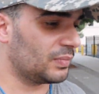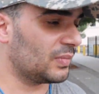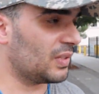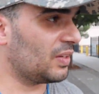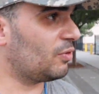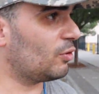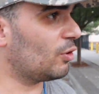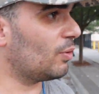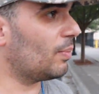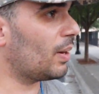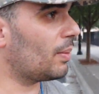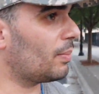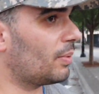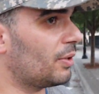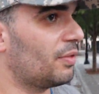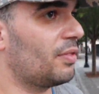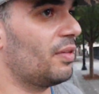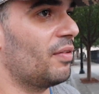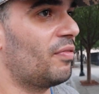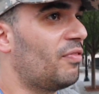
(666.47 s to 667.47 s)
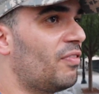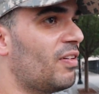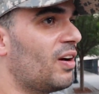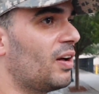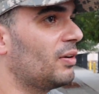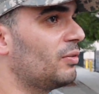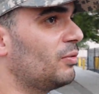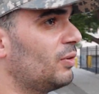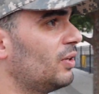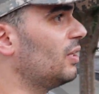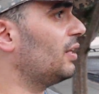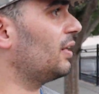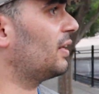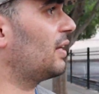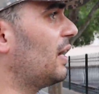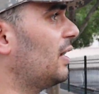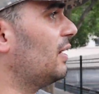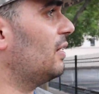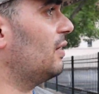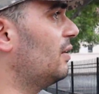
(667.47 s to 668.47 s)
If you remember, the fun really
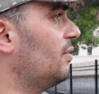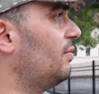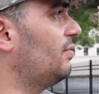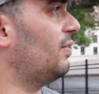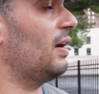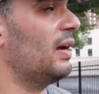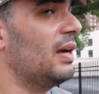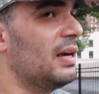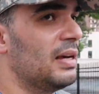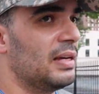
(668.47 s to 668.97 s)
kind of